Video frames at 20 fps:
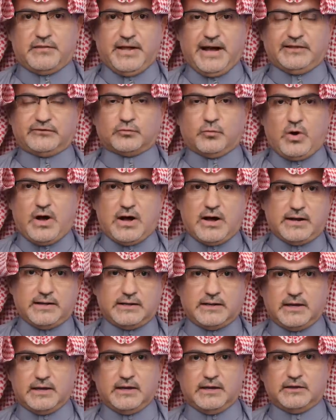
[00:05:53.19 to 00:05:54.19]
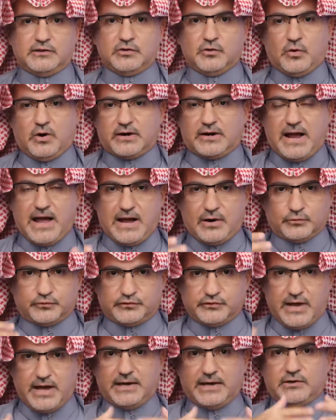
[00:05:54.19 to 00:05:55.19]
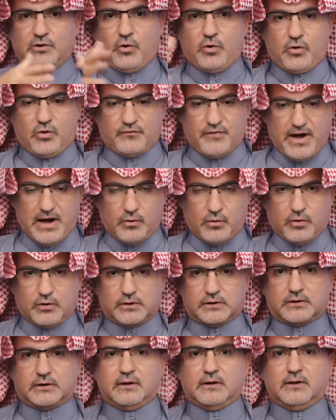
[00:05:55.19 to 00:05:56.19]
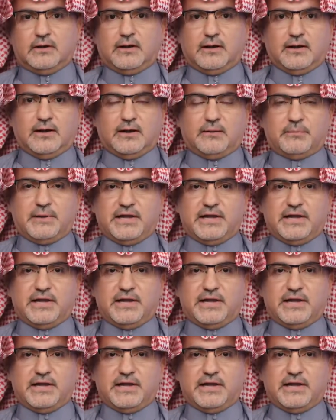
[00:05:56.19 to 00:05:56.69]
That's why you are outside of our uh,